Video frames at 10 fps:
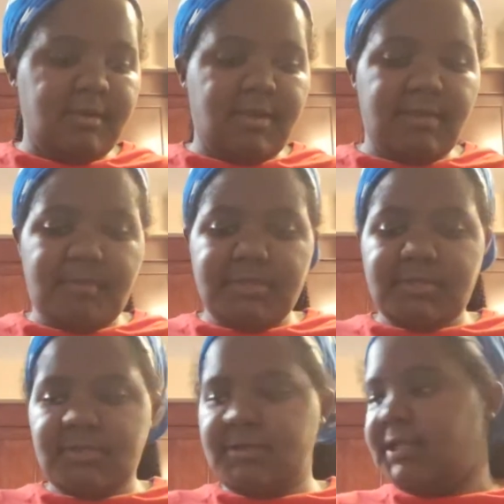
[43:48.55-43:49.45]
and make
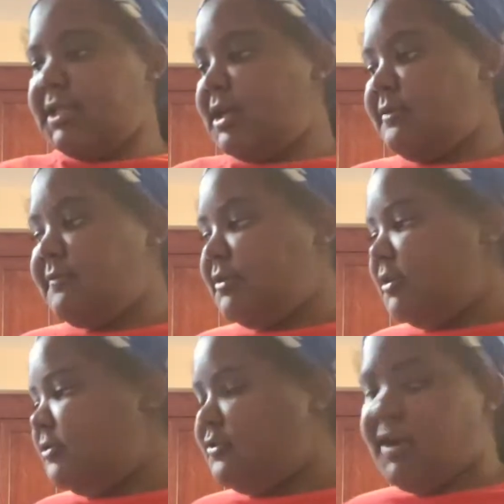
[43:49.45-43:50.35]
sure that they are
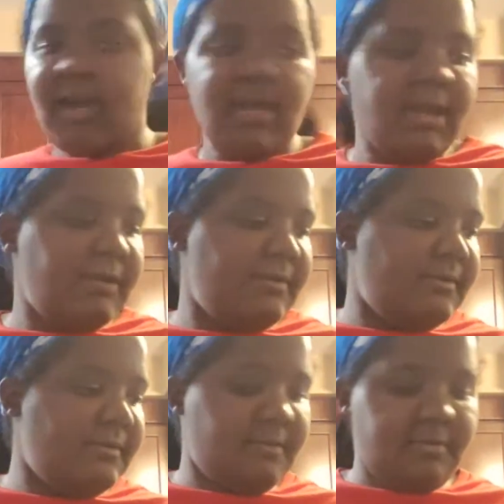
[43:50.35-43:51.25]
very dry
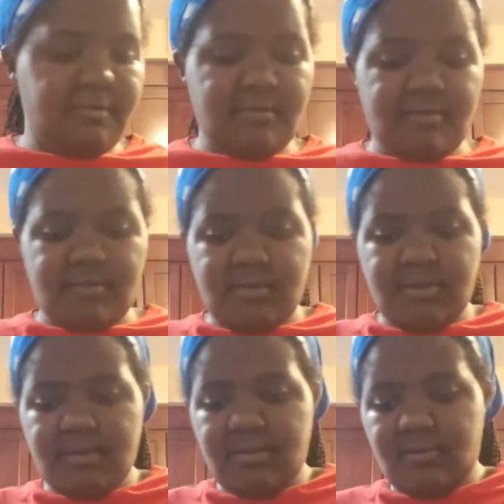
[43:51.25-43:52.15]

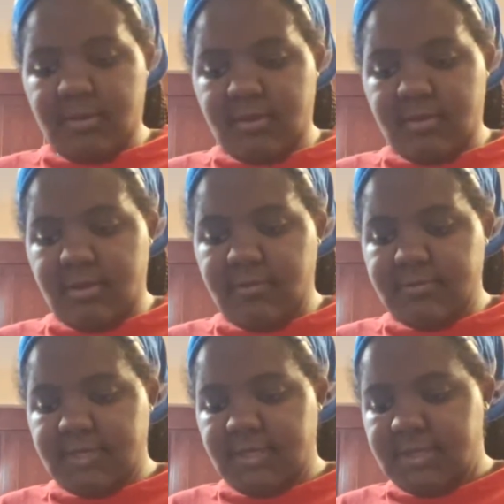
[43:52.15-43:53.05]
when you're
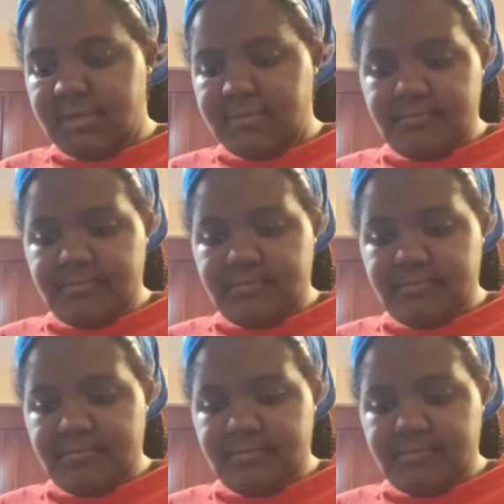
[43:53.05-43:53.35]
using them.